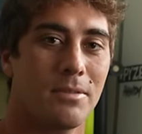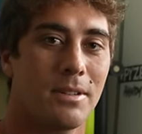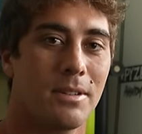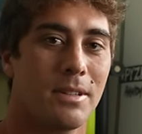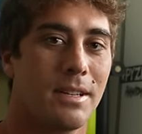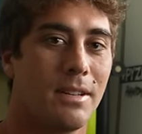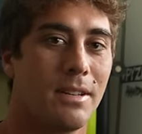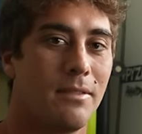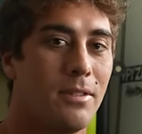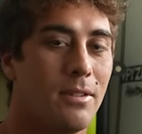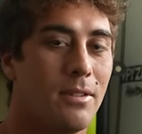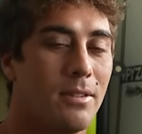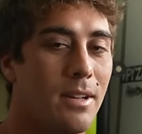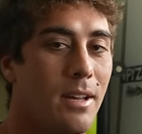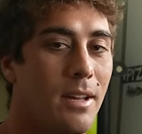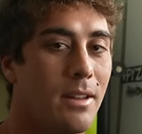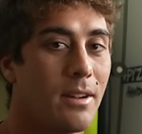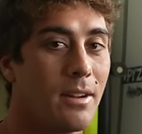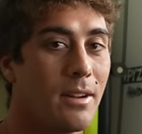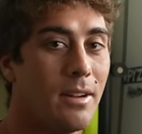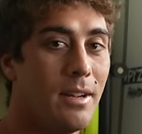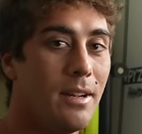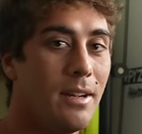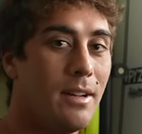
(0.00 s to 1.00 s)
We're going to give you
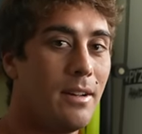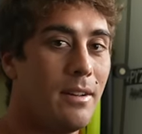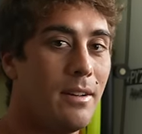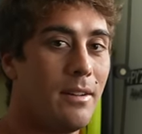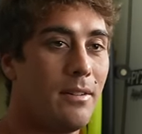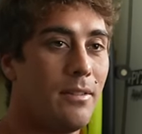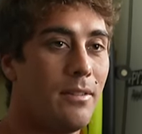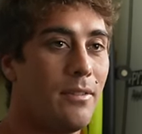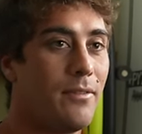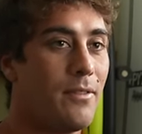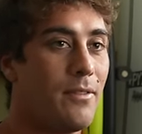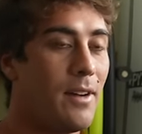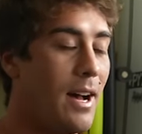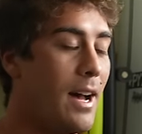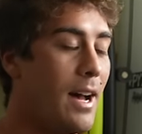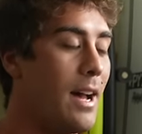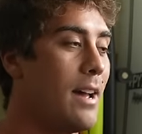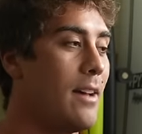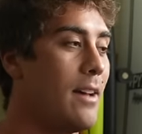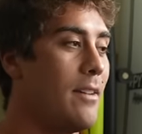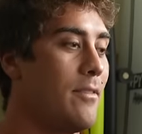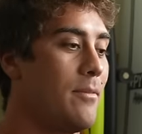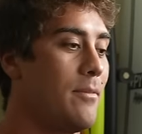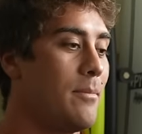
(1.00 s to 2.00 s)
another
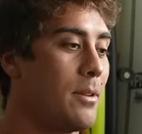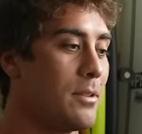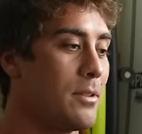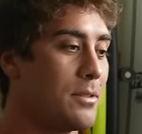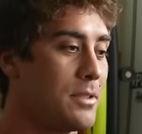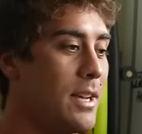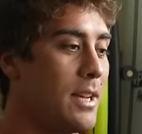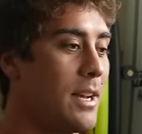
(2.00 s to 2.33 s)
five most